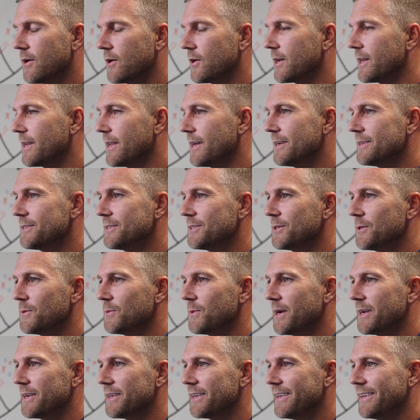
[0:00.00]
only lasted the
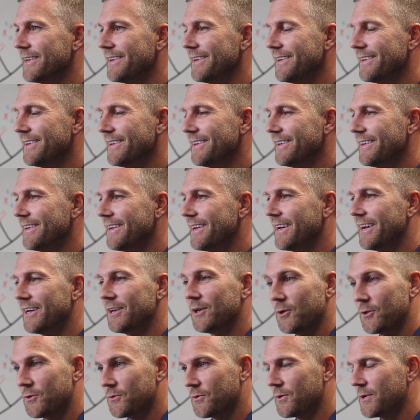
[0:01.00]
1 year,
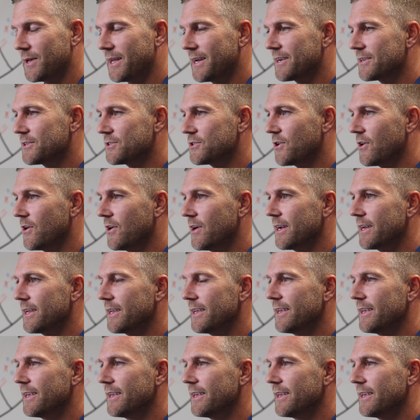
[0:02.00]
not through lack of trying.